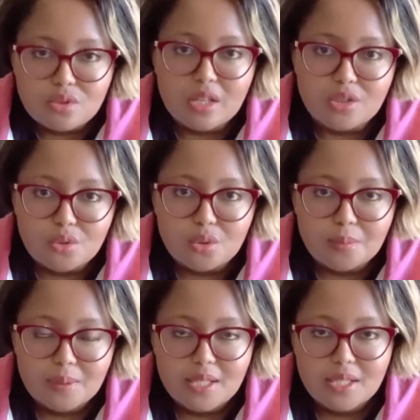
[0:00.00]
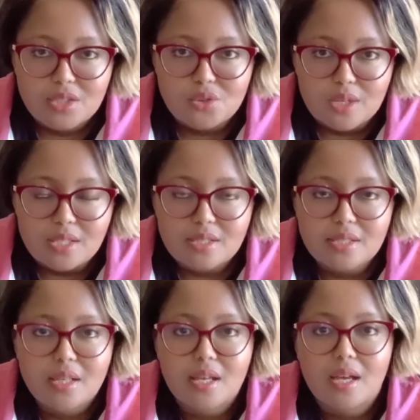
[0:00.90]
that European
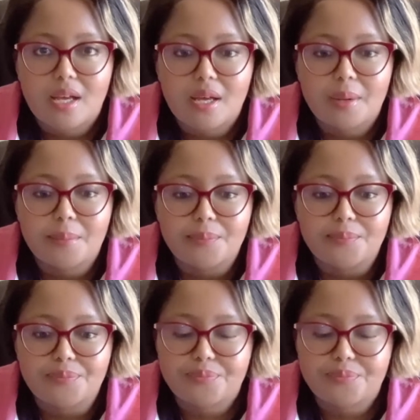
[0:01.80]
address um,